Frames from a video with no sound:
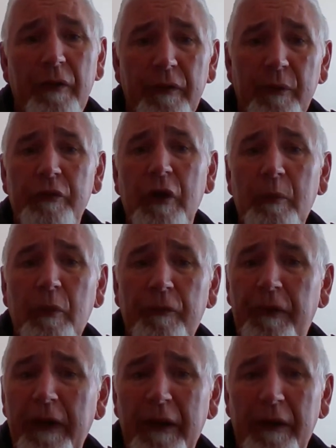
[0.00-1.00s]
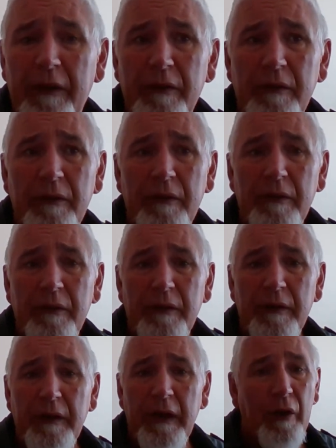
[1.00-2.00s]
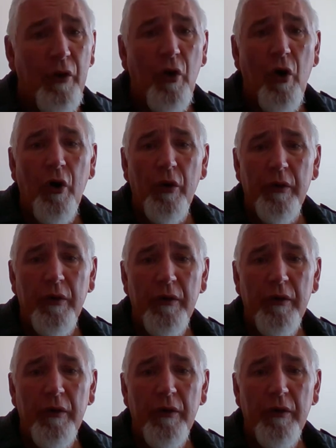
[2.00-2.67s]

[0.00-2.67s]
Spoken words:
There was no more fear. It had gone.